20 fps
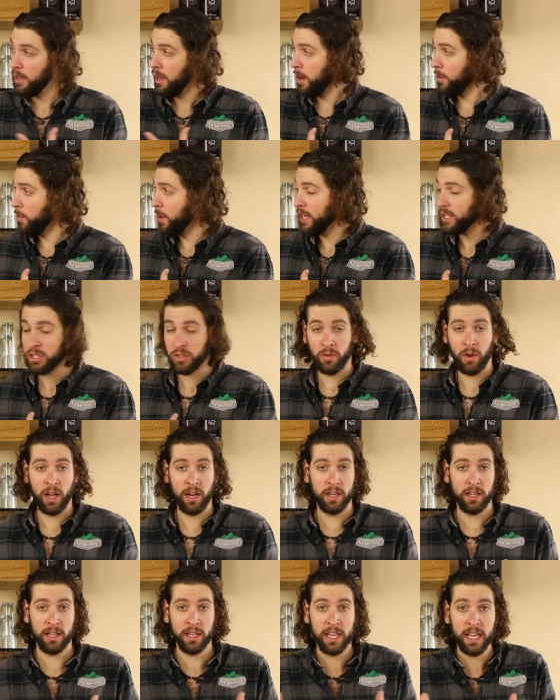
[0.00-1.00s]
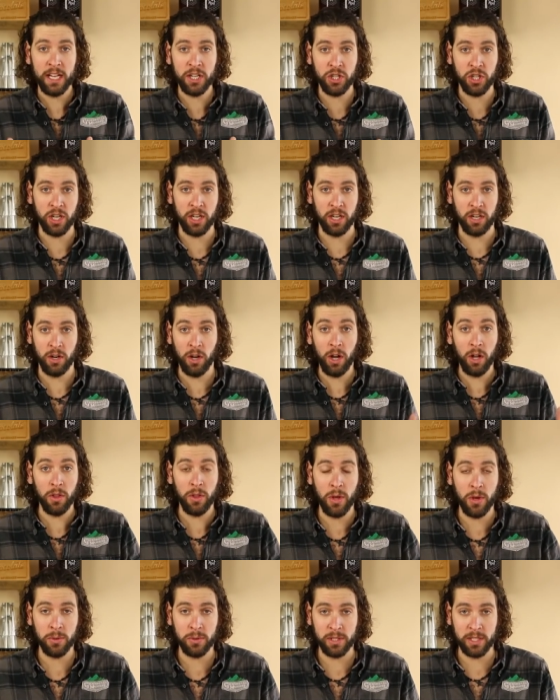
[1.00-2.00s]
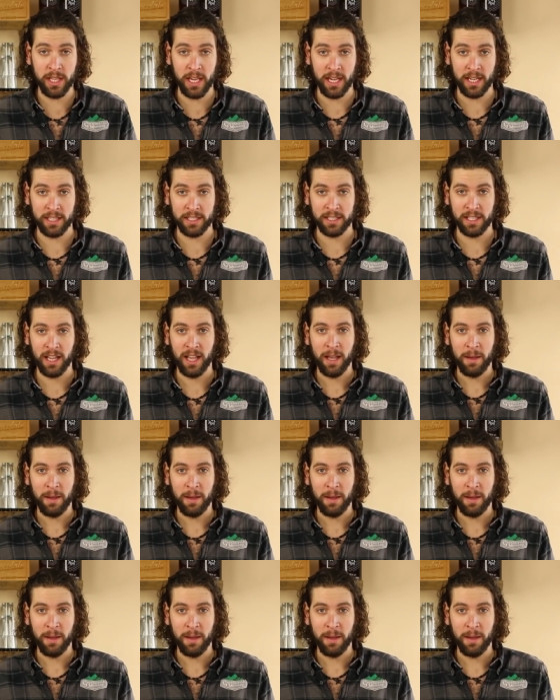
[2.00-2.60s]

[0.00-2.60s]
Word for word: a restaurant and a kitchen and all those things.